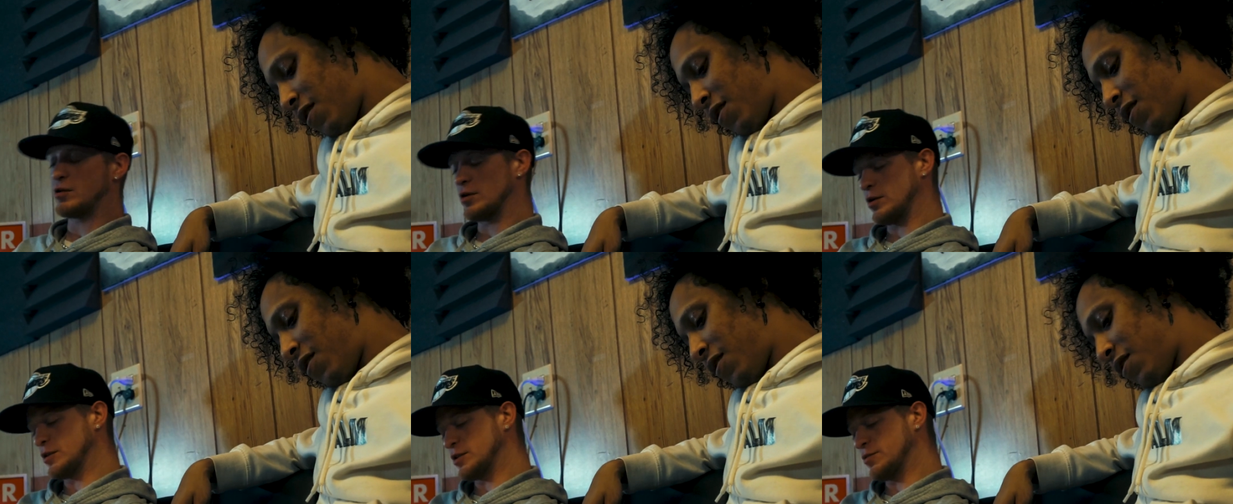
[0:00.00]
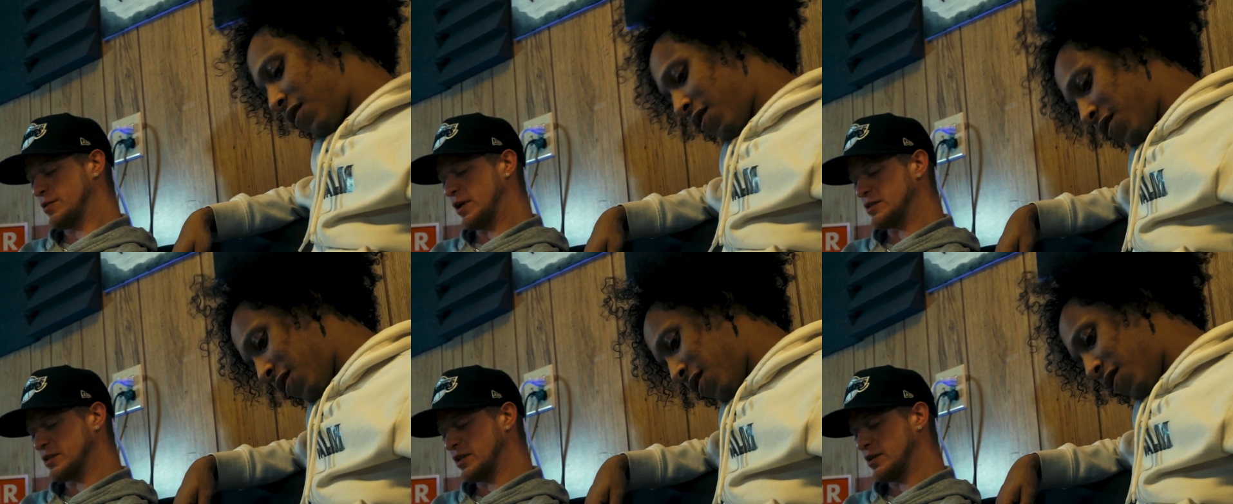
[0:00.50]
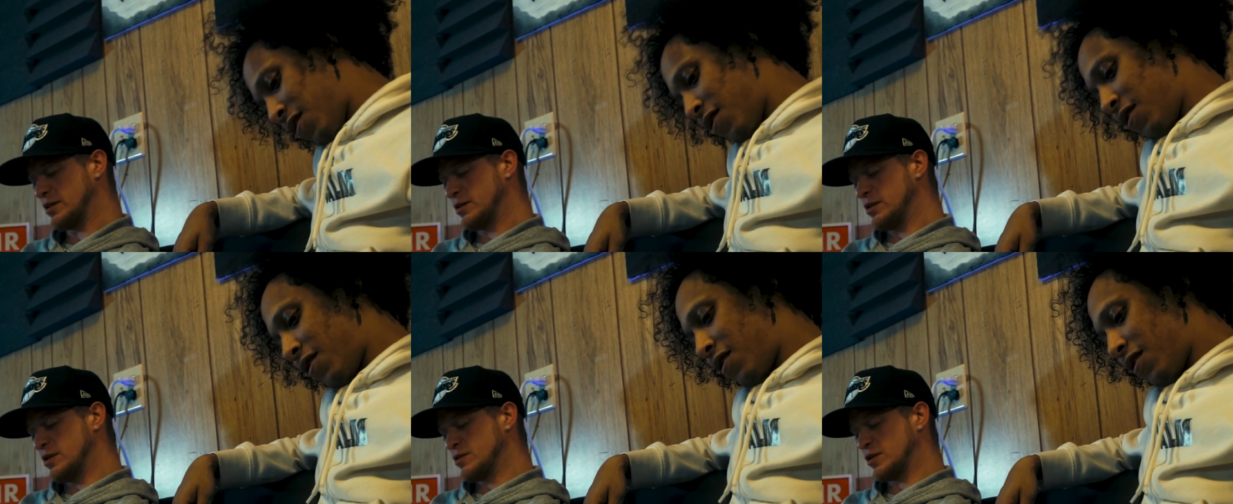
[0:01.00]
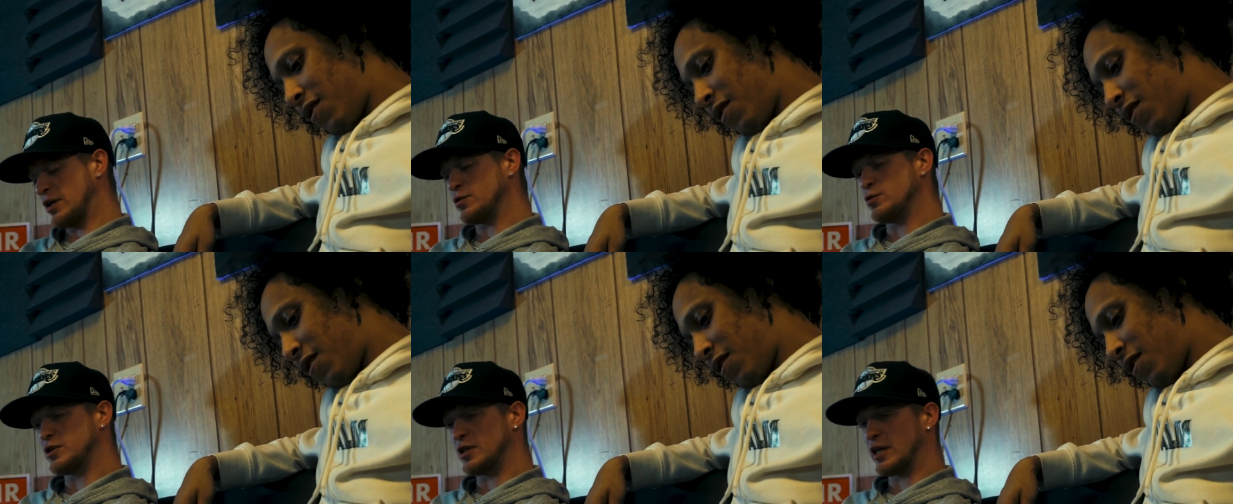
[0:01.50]
Speaker 1: You hear, listening to what I say. So I
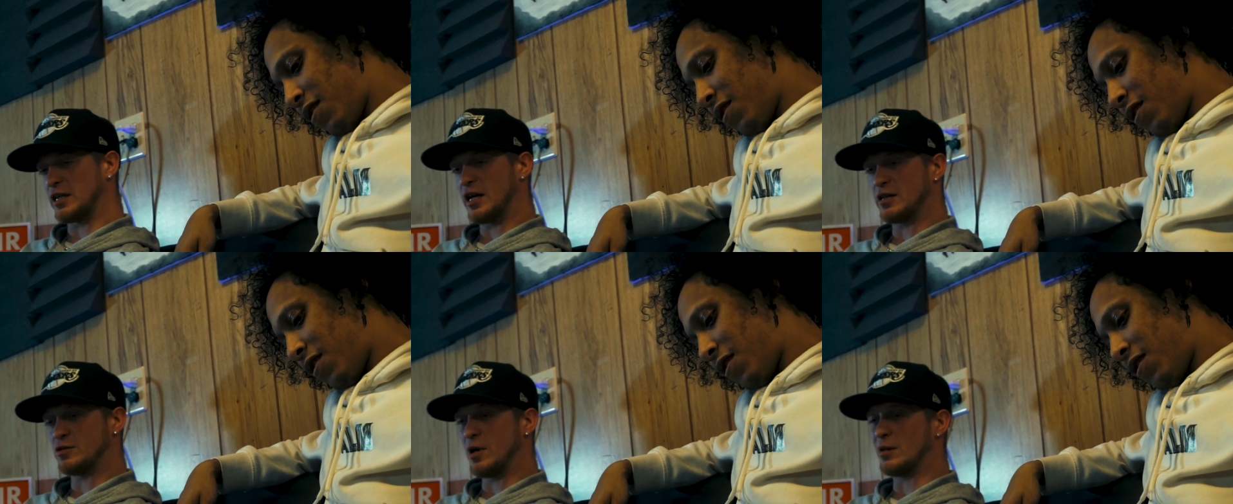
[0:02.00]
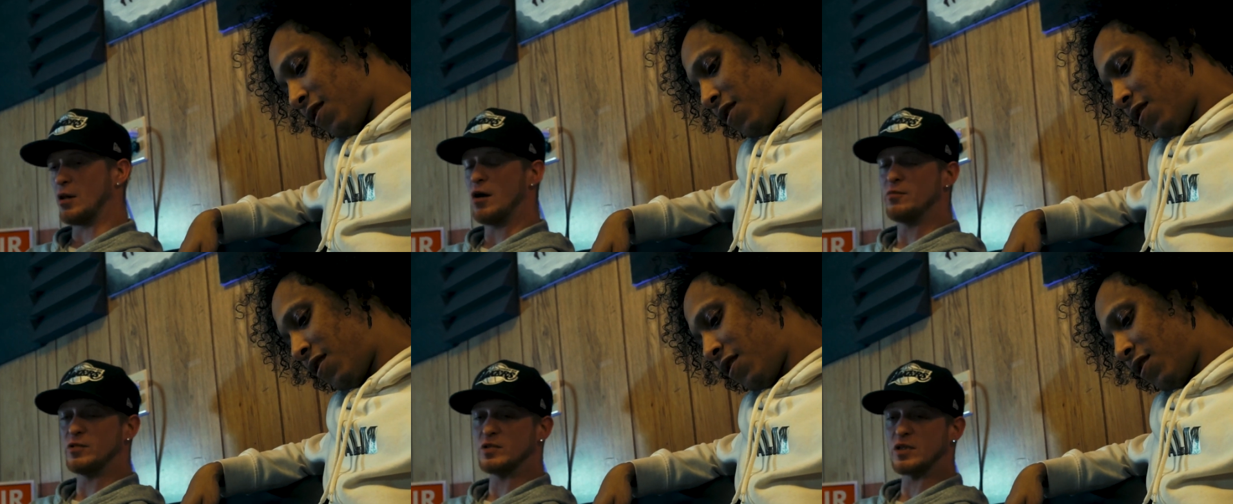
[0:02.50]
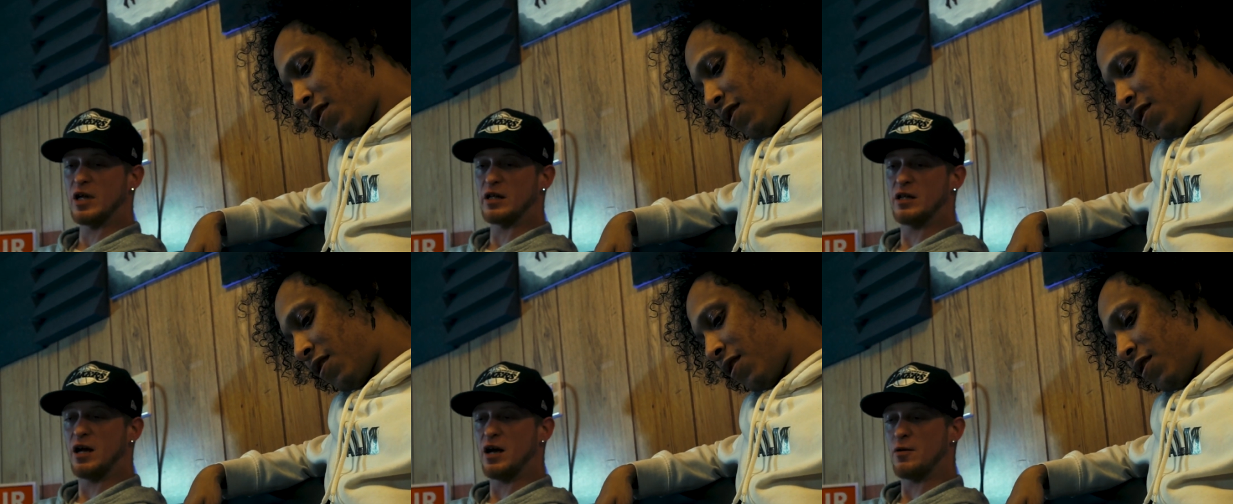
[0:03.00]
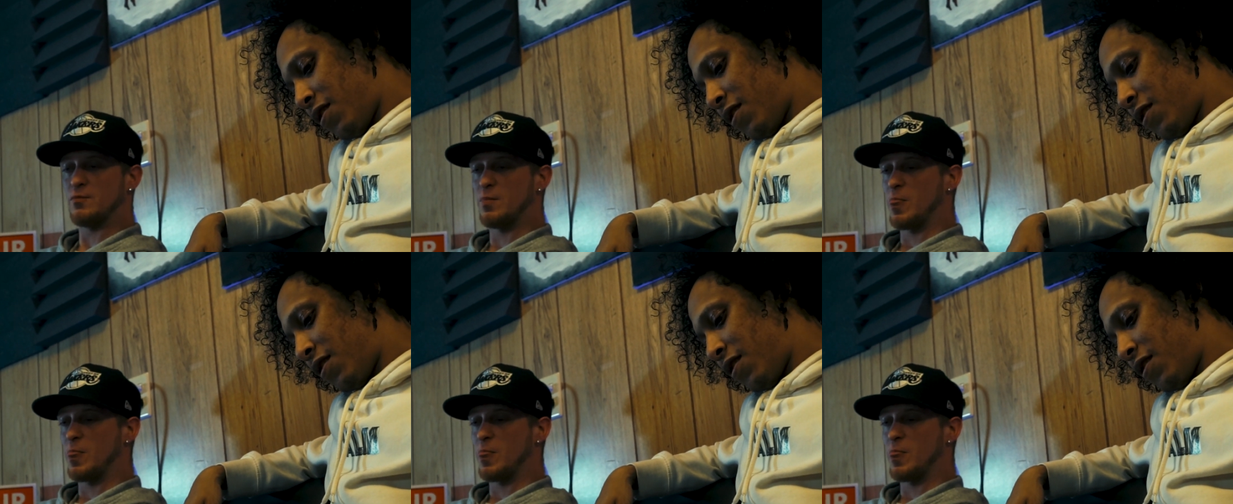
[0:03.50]
can do shit like that too. I love music like that,